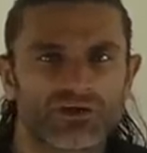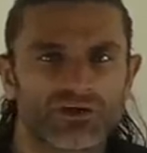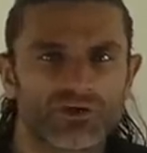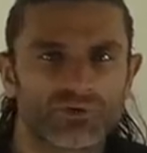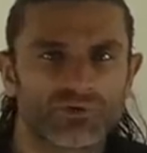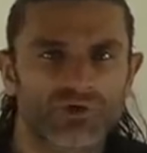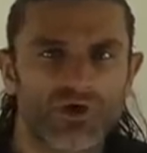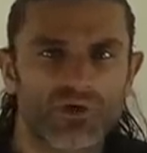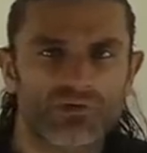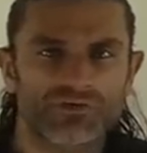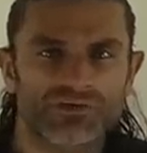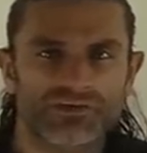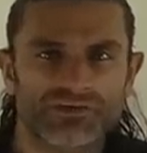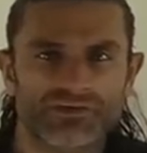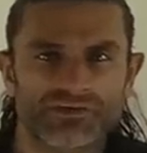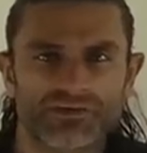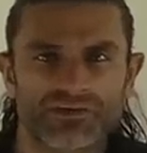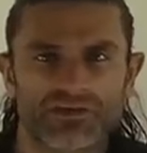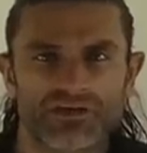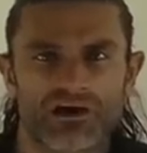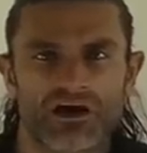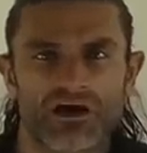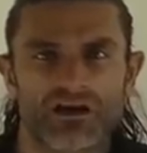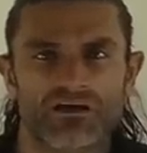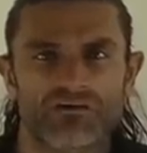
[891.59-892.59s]
You notice
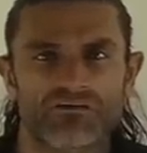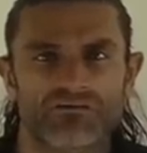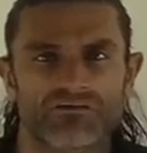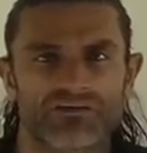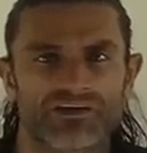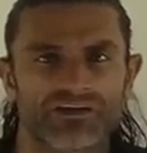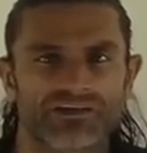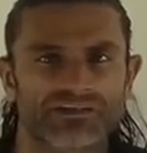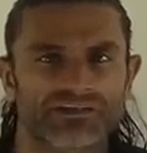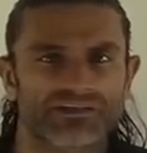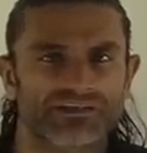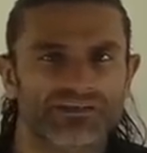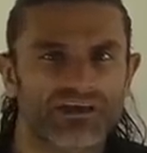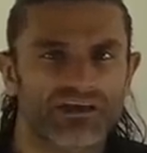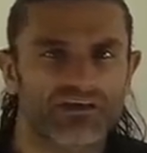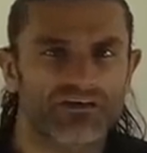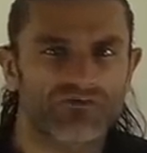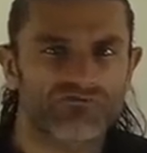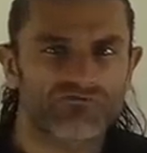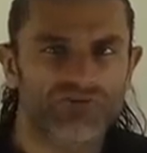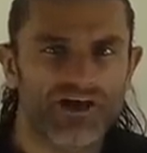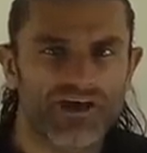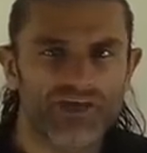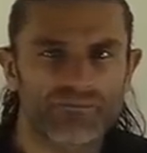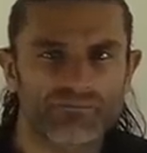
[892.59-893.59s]
the color of it is like
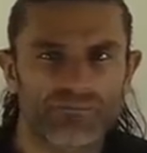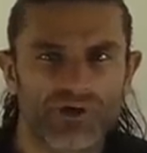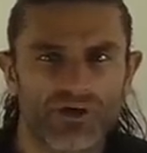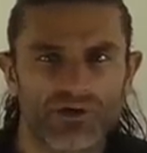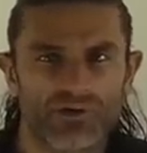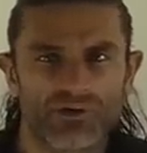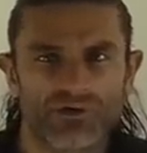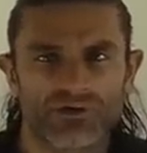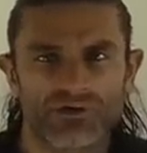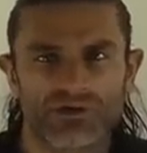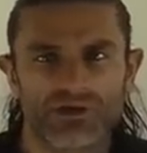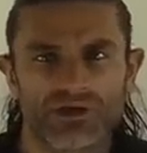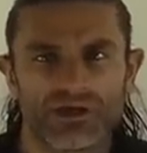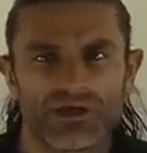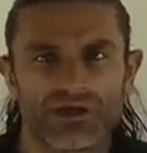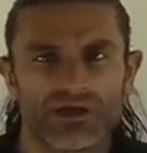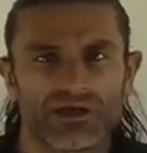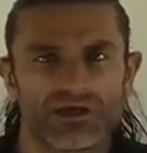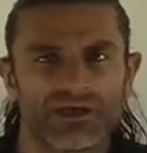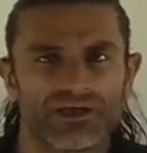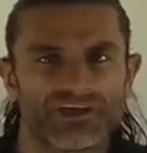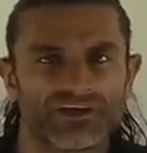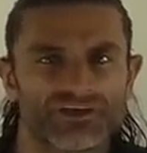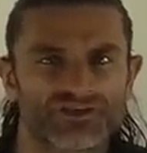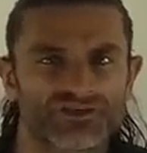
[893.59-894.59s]
a rainbow.
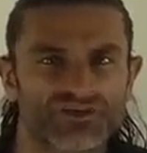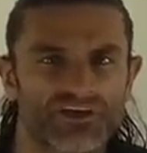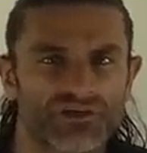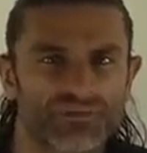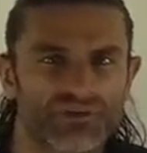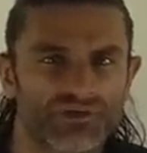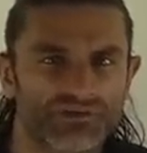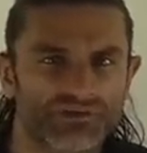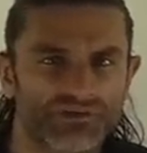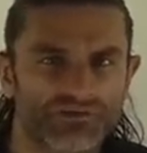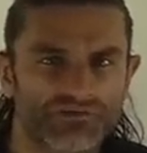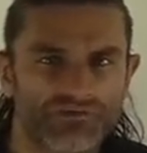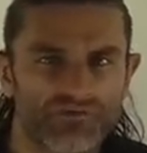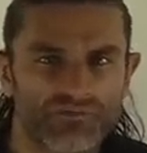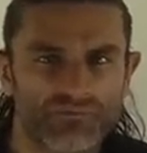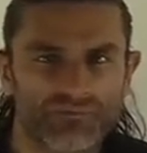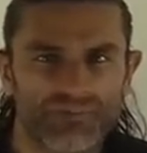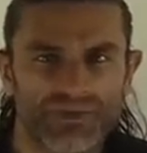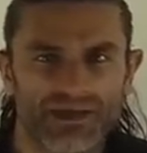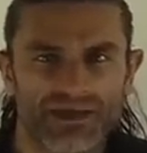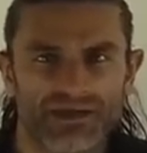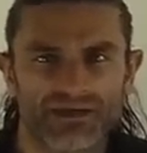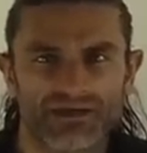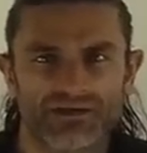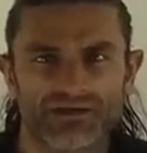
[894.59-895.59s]
It shimmers
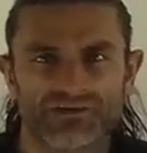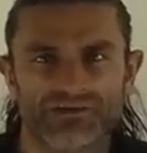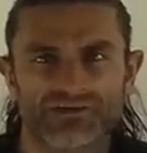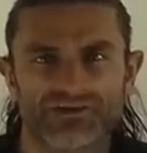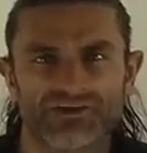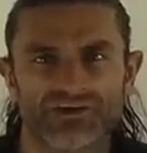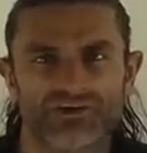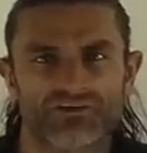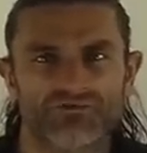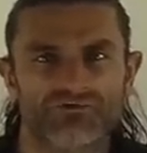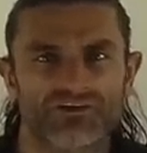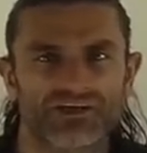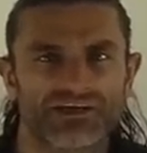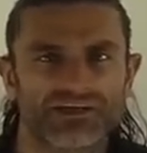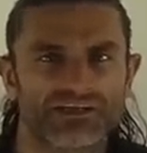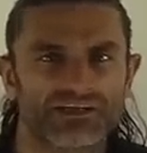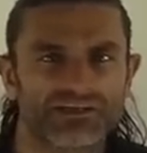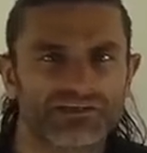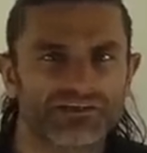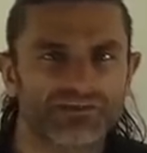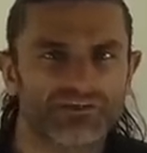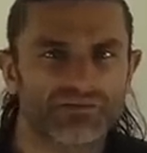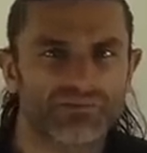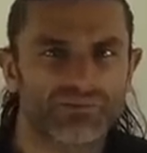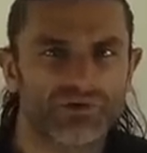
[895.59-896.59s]
from pink to
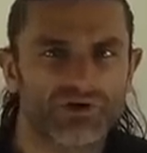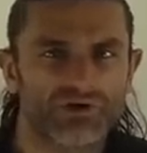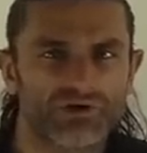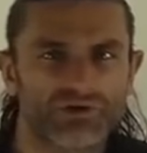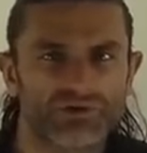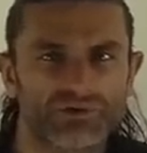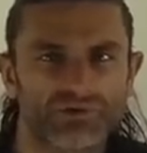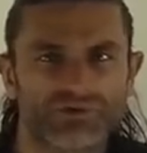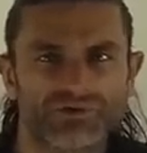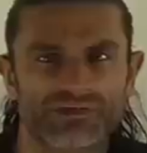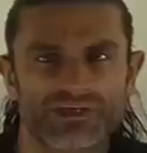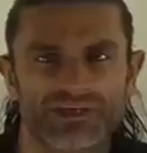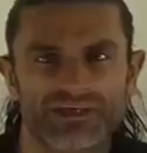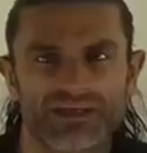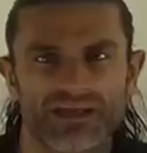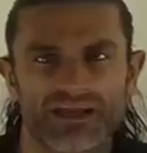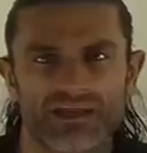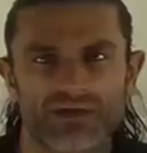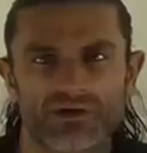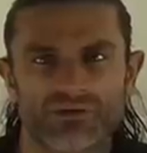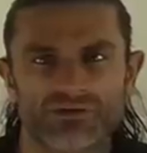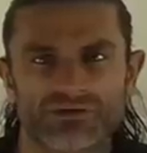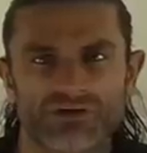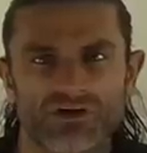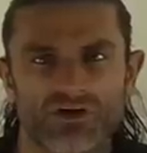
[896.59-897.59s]
green to blue to
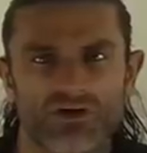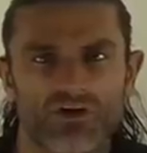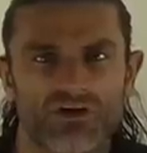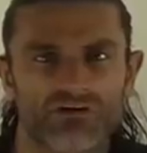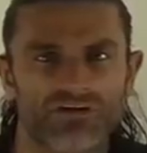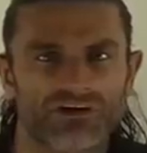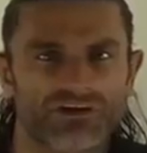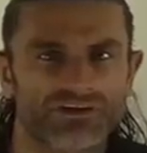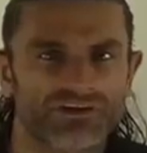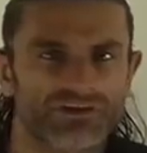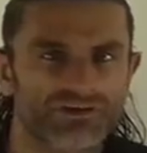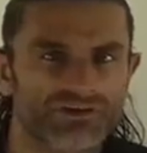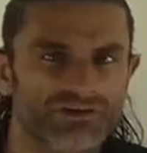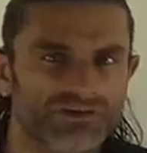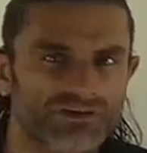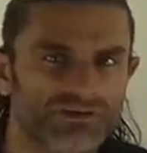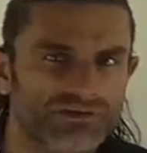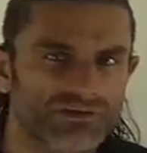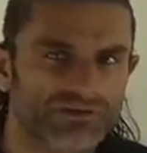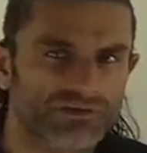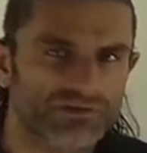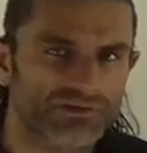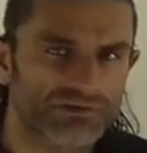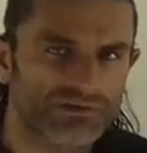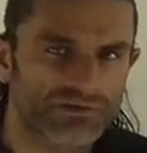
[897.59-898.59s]
yellow to orange
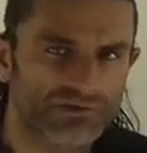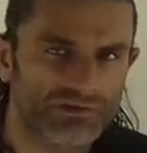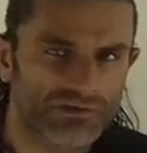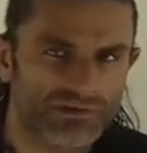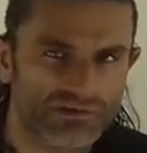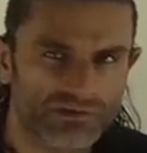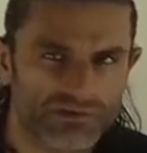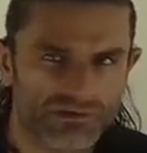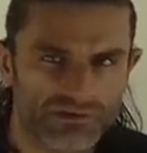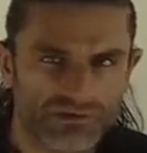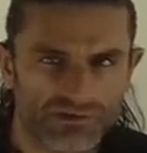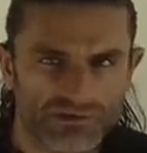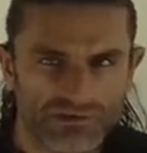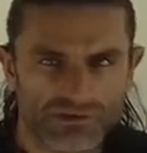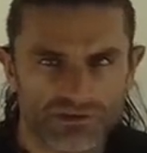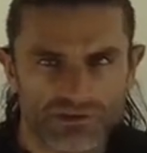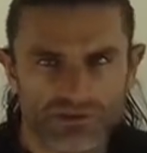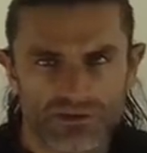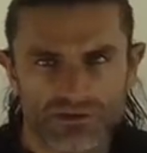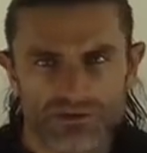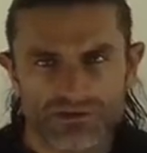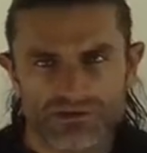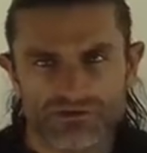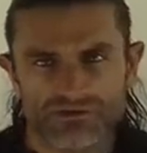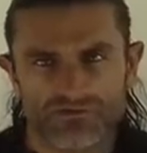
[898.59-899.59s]

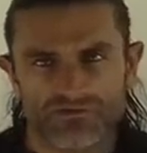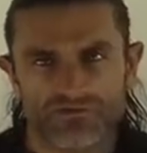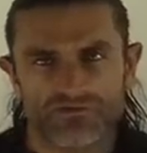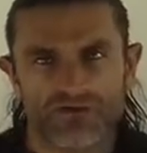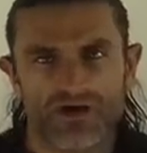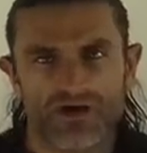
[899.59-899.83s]
to